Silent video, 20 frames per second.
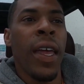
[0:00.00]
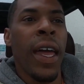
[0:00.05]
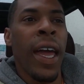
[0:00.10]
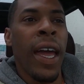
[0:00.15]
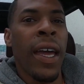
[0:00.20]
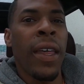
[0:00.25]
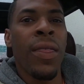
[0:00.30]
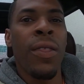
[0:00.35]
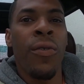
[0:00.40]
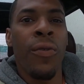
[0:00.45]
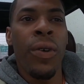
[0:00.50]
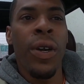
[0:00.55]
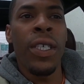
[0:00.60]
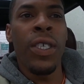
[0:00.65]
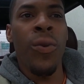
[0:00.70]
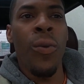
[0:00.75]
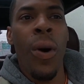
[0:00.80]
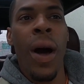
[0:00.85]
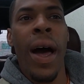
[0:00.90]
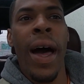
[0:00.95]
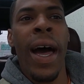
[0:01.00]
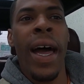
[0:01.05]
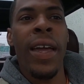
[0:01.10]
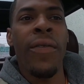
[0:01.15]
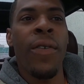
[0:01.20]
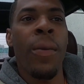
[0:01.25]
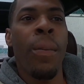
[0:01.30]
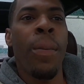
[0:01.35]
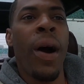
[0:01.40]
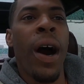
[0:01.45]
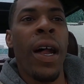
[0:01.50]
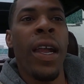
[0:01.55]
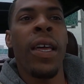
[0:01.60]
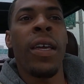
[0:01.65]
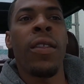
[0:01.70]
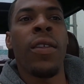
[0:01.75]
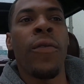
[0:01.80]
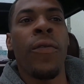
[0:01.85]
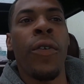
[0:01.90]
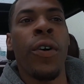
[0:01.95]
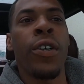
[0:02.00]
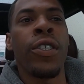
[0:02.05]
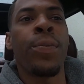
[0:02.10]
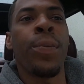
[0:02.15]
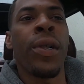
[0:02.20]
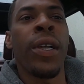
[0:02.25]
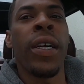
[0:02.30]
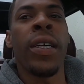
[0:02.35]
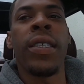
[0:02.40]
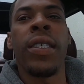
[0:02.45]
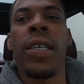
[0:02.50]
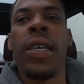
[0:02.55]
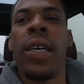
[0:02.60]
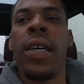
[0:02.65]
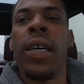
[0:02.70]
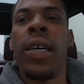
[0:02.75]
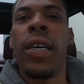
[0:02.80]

And the reason why I even bought it in the first place